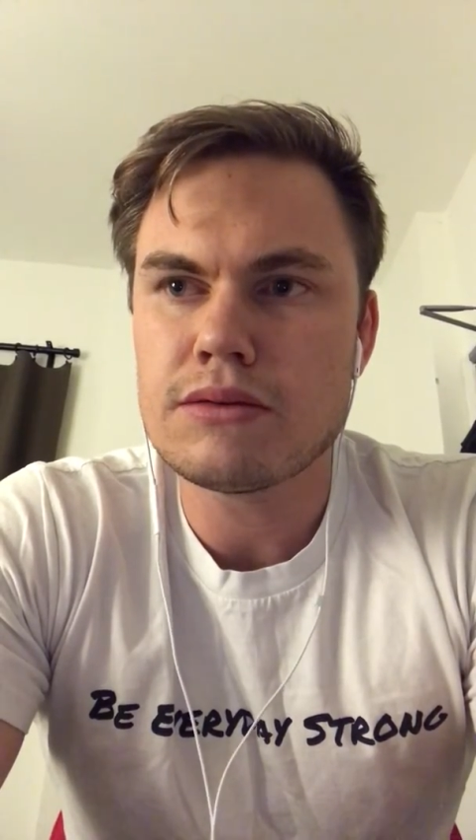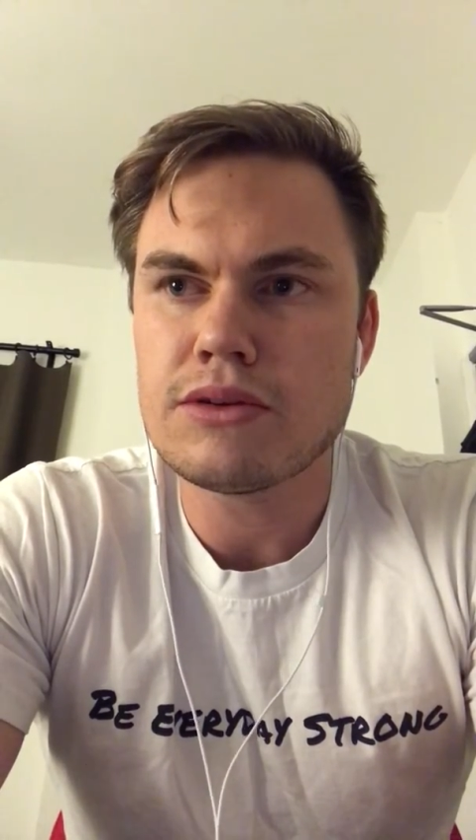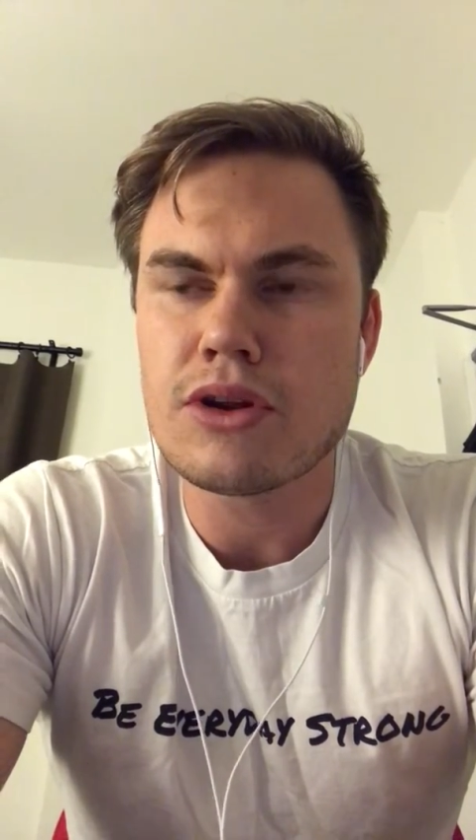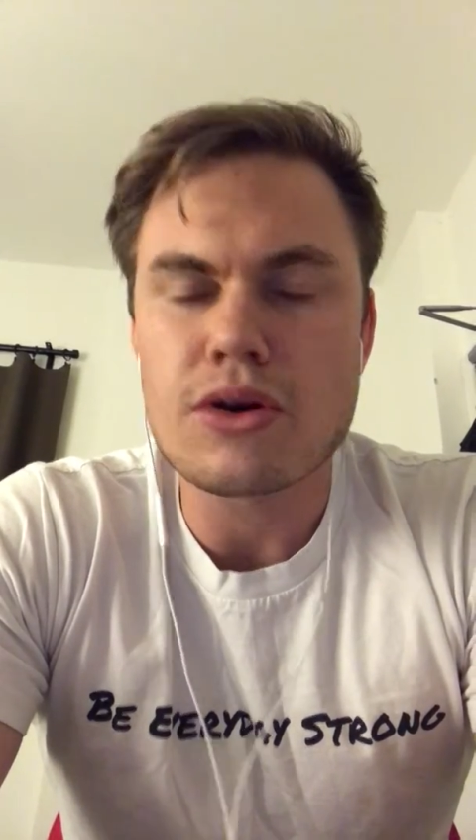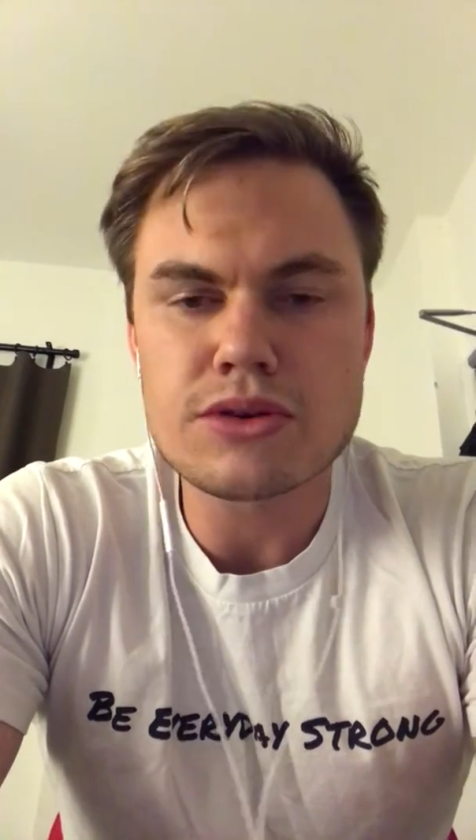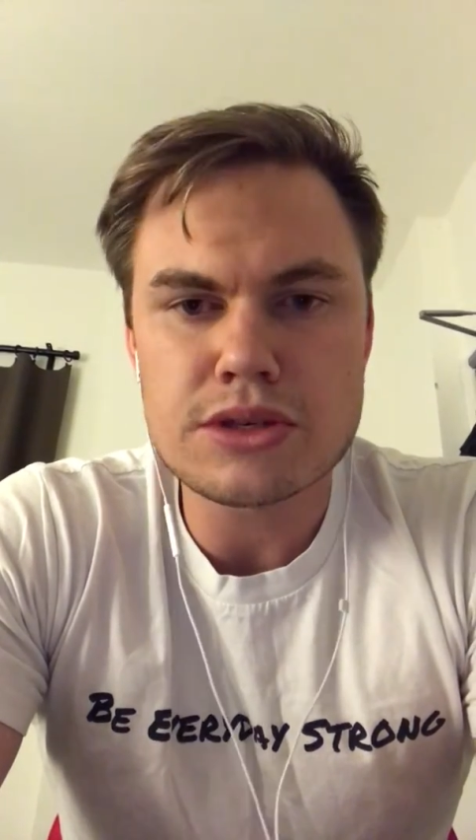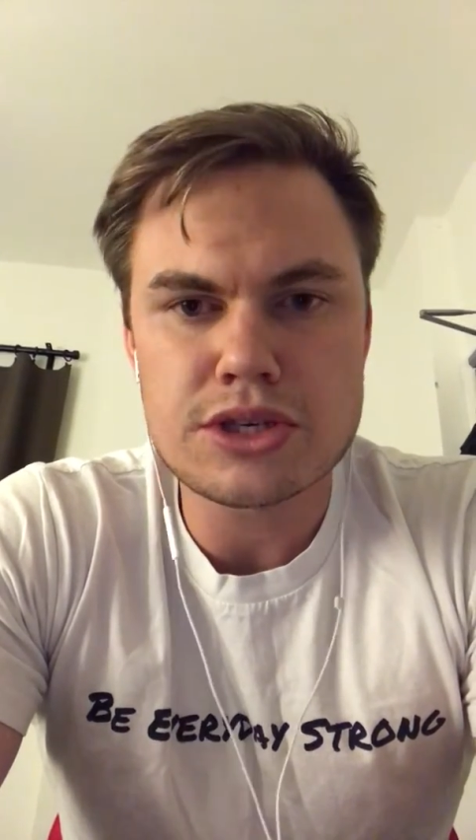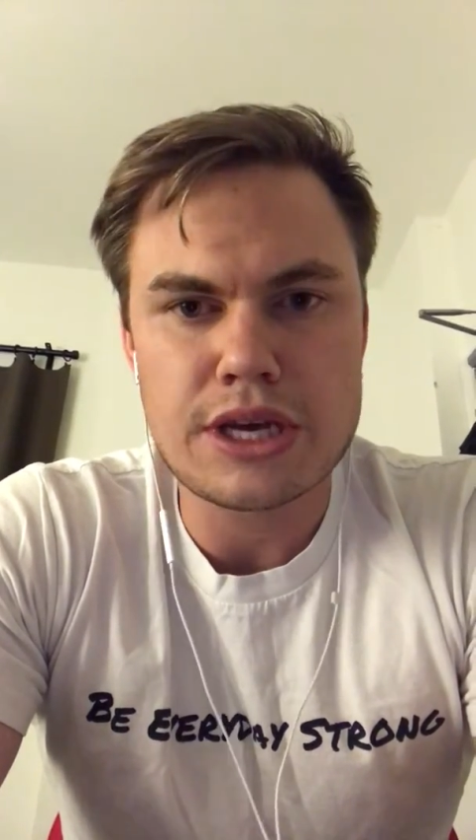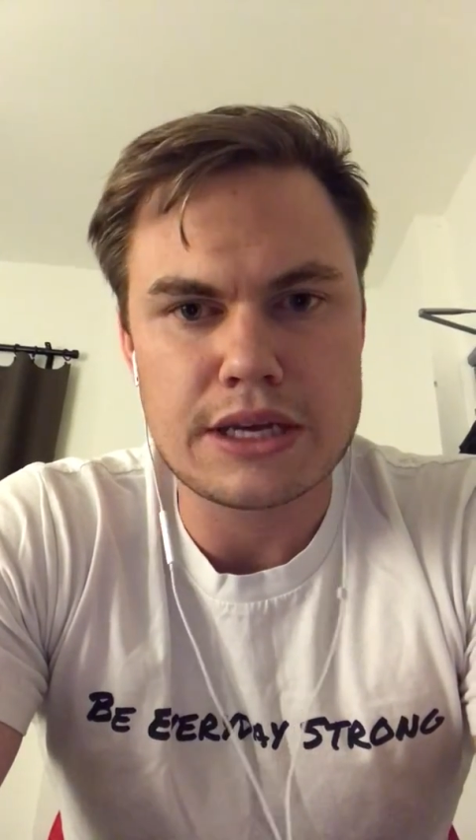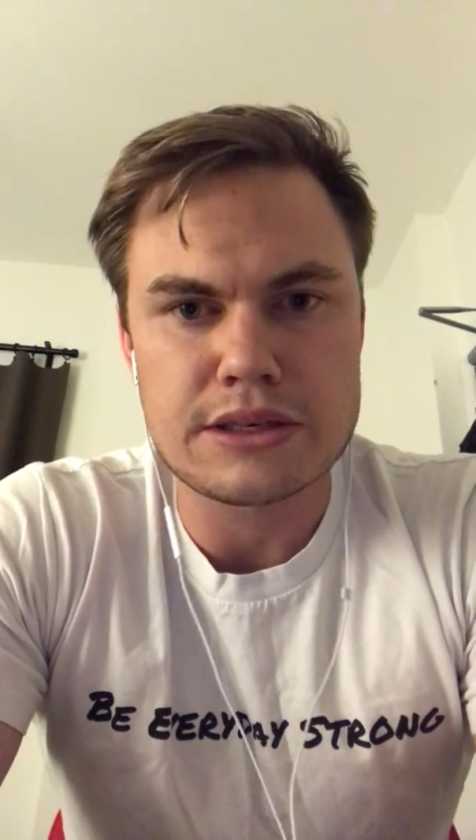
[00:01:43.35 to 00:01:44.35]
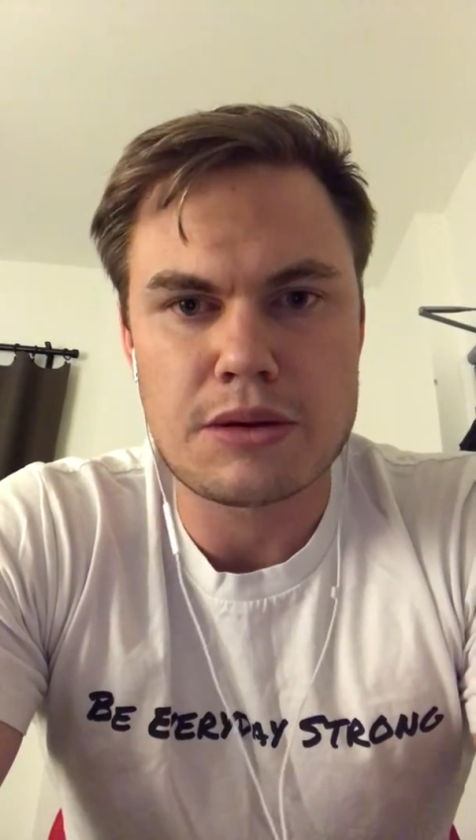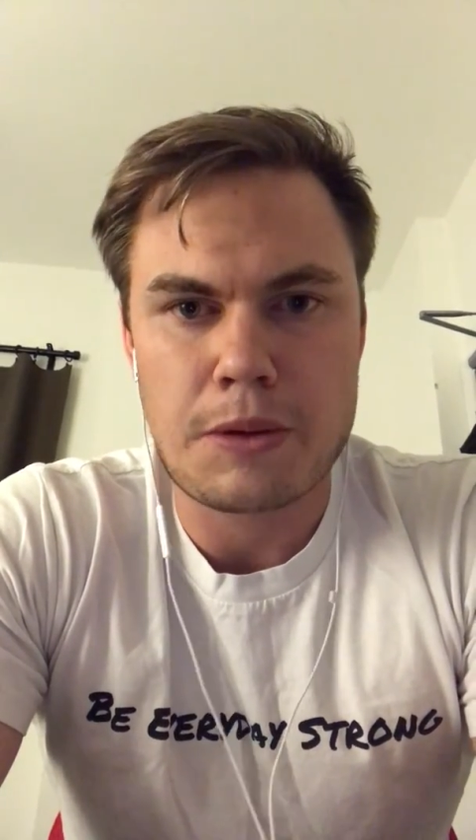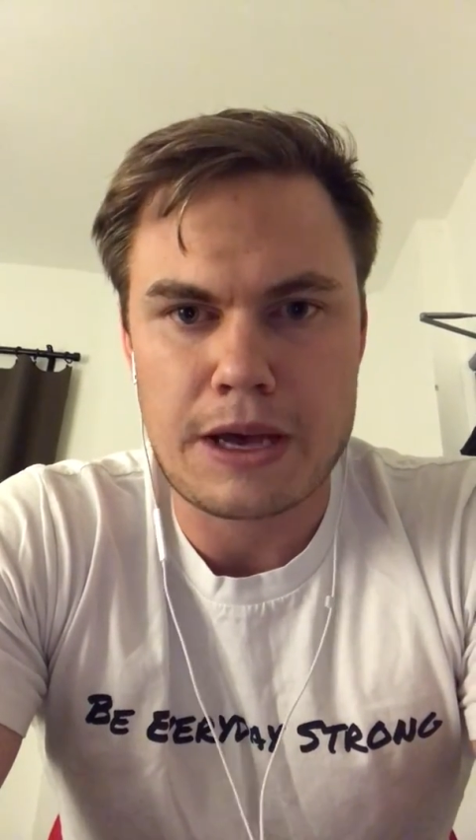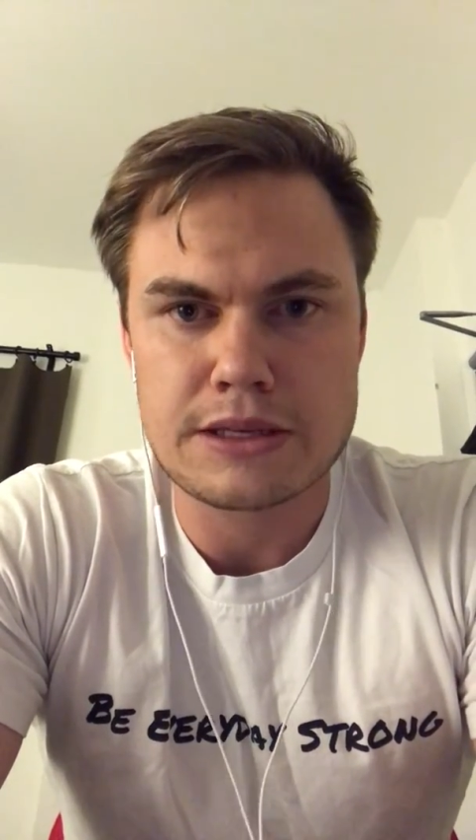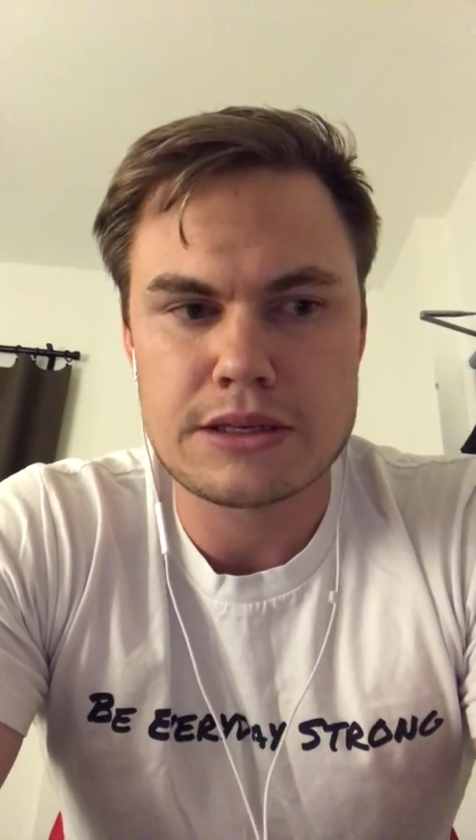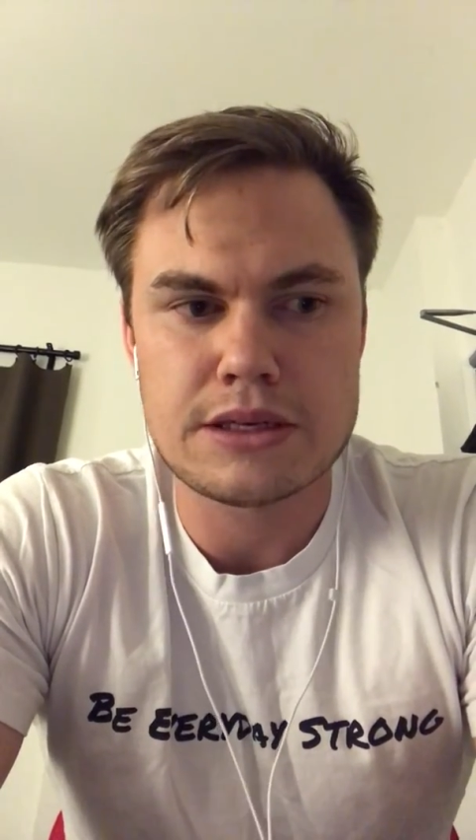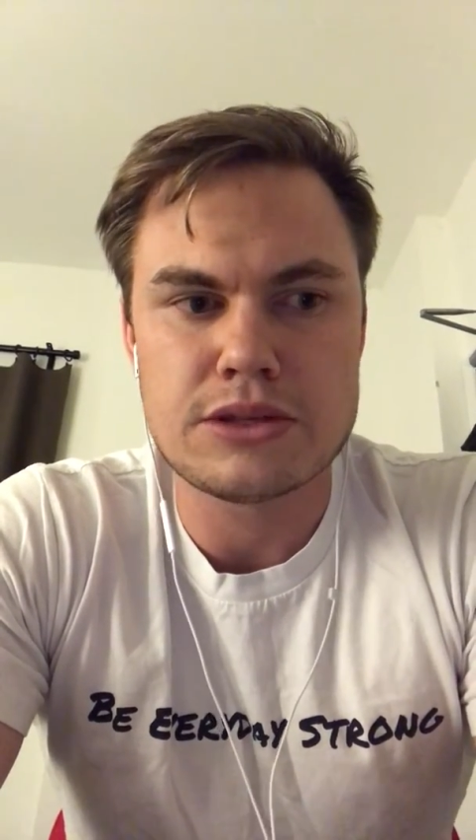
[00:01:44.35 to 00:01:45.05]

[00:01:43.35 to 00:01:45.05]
know that she has capacity